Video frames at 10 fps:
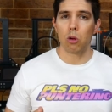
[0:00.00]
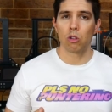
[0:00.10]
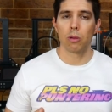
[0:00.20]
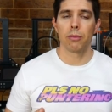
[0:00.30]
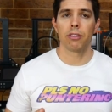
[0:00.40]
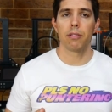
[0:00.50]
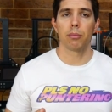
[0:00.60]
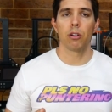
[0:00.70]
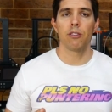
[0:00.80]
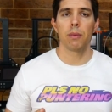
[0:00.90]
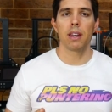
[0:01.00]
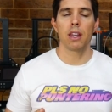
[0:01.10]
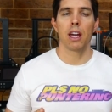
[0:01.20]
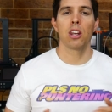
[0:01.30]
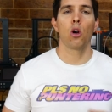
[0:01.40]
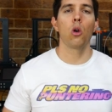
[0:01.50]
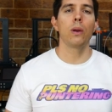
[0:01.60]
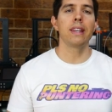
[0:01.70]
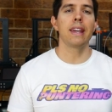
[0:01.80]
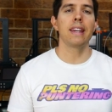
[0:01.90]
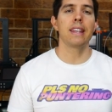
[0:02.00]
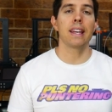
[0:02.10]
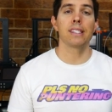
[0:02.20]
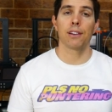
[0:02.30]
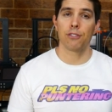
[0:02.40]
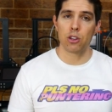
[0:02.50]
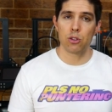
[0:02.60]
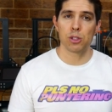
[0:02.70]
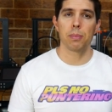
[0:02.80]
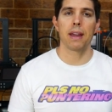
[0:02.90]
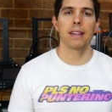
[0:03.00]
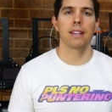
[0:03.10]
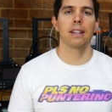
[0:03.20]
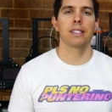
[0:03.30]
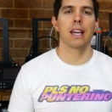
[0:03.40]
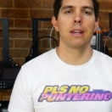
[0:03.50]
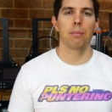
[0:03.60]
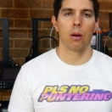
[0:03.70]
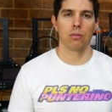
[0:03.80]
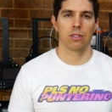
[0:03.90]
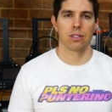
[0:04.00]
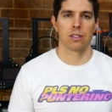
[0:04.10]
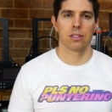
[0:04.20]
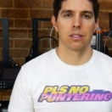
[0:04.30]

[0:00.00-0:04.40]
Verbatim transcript: more room for improvement, and all we need is a few spare nuts and bolts.